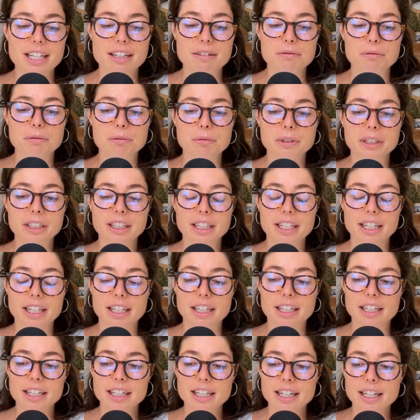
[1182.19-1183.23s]

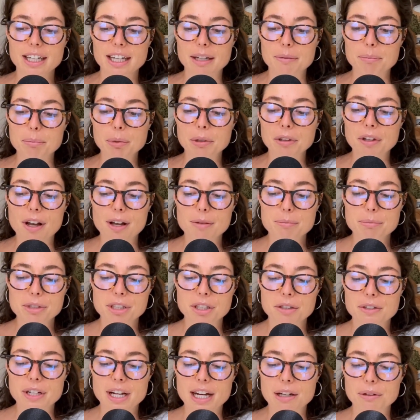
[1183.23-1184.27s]
it plops
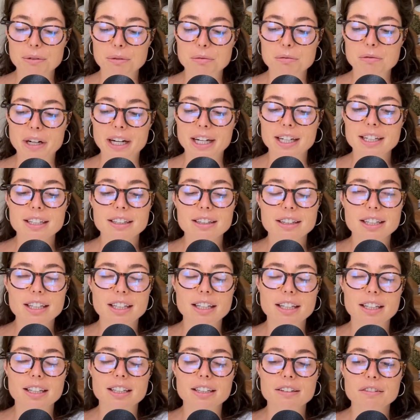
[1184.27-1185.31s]
you down right at
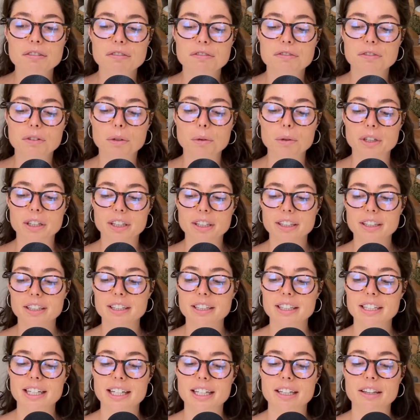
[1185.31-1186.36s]
the fork
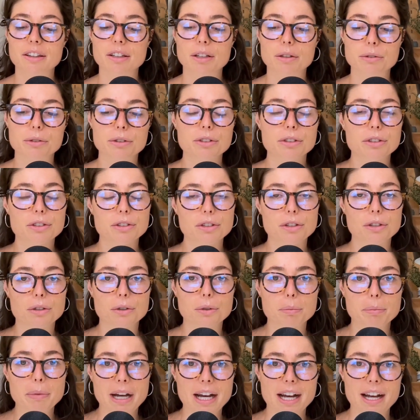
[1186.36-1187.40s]
in those
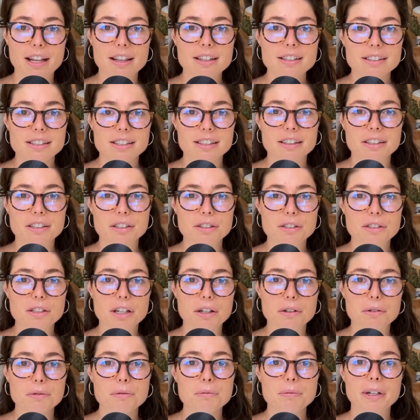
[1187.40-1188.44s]
two paths in the
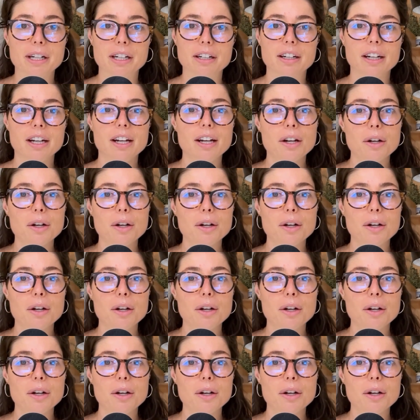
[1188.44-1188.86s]
snow, where